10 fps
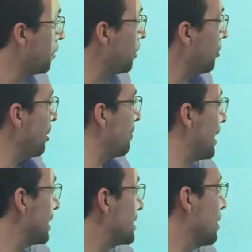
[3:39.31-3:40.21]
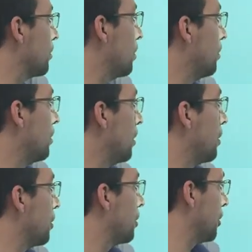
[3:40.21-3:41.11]
30 minus 0,
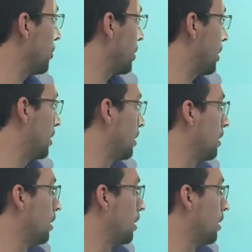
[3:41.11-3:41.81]
30.